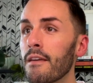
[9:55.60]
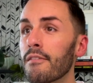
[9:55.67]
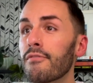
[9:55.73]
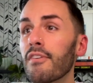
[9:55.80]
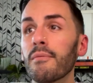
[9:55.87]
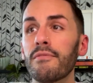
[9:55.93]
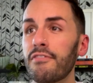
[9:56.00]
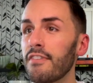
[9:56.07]

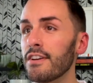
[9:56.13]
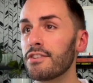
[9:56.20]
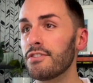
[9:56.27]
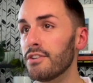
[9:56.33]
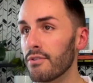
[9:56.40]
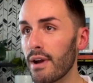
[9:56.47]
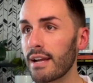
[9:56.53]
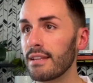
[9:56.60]
From fish
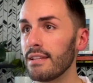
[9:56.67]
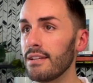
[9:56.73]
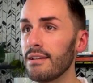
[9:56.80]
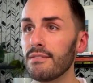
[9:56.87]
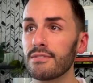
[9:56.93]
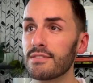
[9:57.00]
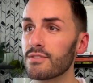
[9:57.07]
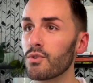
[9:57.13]

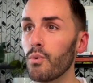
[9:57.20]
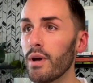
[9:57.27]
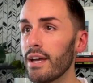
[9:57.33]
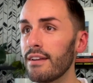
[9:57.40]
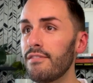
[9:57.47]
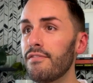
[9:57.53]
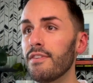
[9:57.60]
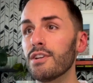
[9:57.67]
directly,
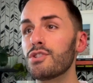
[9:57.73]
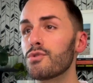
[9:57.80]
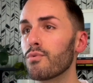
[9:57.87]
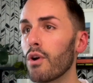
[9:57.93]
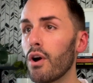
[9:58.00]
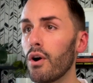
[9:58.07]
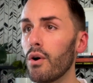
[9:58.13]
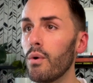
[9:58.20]
squid, fish
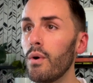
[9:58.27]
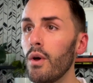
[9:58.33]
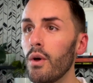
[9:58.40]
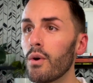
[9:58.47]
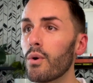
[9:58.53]
roe,